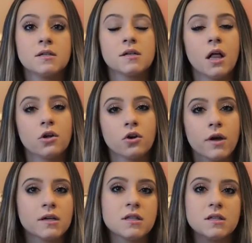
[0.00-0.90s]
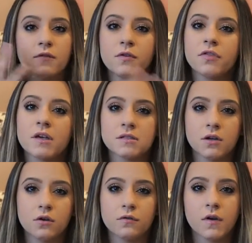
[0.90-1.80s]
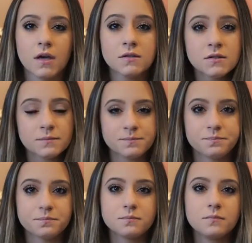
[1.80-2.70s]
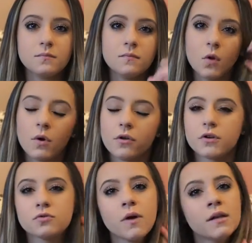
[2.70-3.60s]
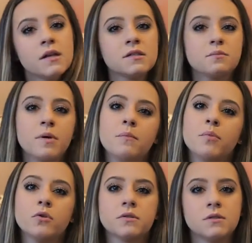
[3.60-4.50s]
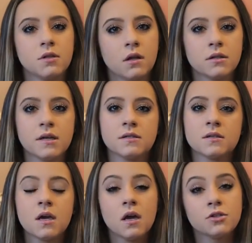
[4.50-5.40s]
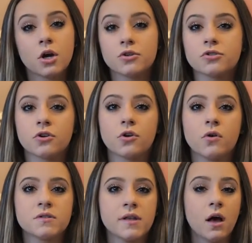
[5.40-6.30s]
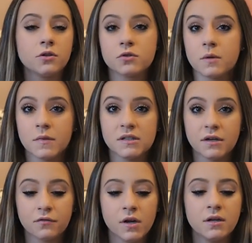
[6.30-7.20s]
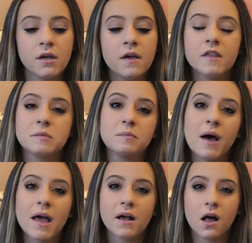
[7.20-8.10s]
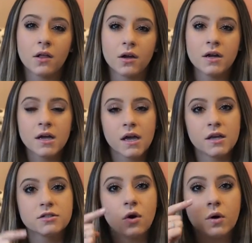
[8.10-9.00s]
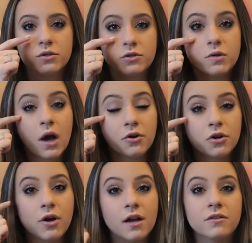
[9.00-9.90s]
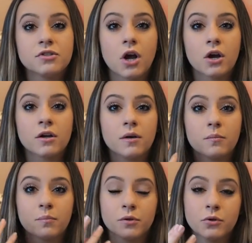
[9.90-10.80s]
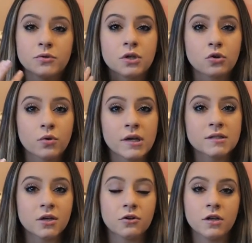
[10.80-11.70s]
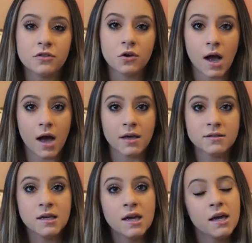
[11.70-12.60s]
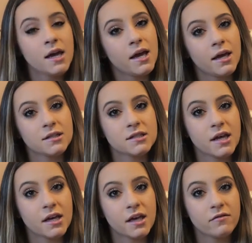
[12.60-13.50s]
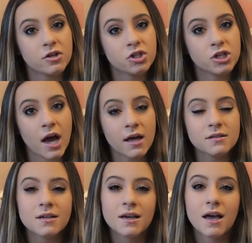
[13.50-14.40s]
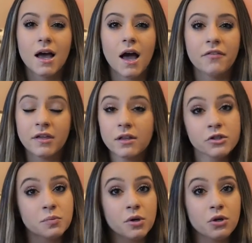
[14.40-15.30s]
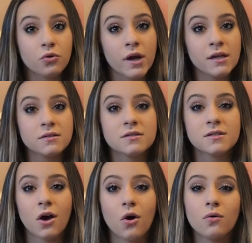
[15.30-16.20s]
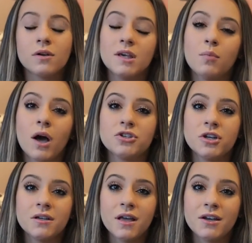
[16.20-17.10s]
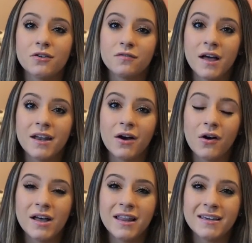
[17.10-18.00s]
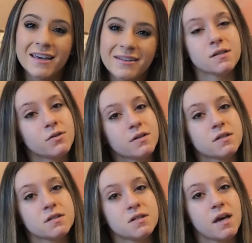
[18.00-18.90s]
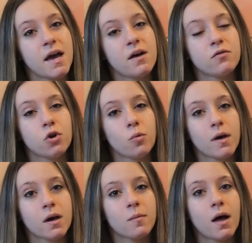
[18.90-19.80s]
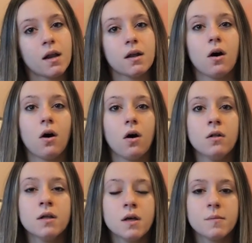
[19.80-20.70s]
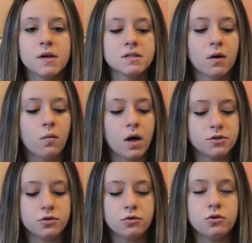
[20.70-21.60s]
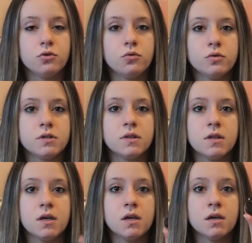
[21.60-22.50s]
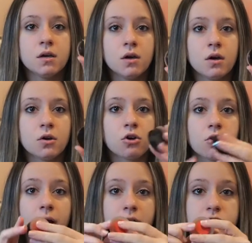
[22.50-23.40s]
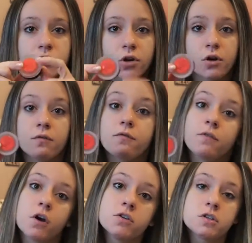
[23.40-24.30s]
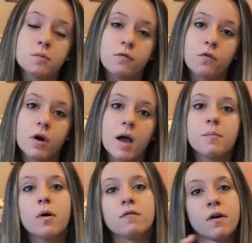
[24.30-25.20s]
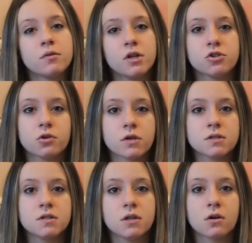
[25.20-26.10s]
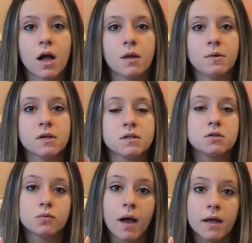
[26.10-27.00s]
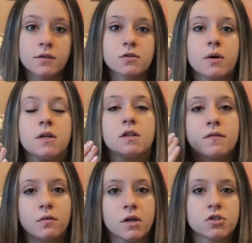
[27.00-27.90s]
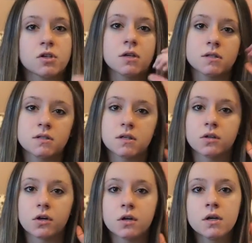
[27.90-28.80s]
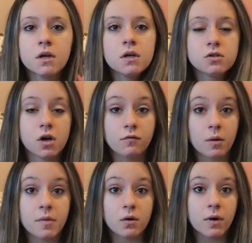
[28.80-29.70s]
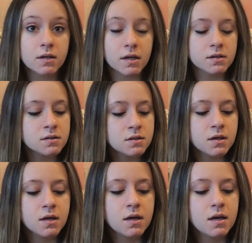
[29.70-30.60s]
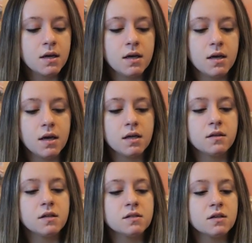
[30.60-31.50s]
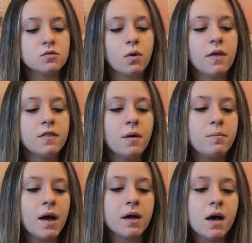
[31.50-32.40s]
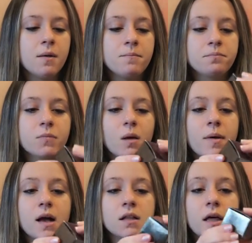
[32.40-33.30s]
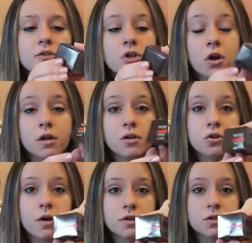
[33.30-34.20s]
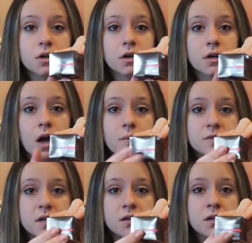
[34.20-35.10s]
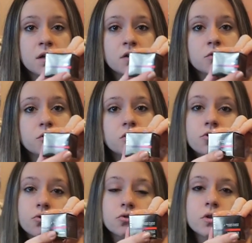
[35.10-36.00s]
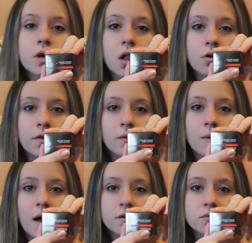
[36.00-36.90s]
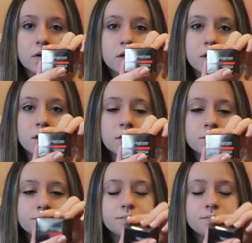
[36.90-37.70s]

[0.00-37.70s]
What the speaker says: to color correct the different things on your face. Whether it's redness, pimples, dullness, dark circles, they all do something different. This Papaya color is going to counter correct the dark blues and greens underneath your eyes, and today I gave it a shot. I think it looks pretty great, so keep watching and you'll find out how I like it. As you guys can see, I have no makeup on at all because I want to use the corrector first before I put foundation or concealer on because it's red, so I need the foundation and concealer to cover up that redness. And this is what the Becca Backlight Targeted Corrector comes in. So it just shows you the color on the box right here.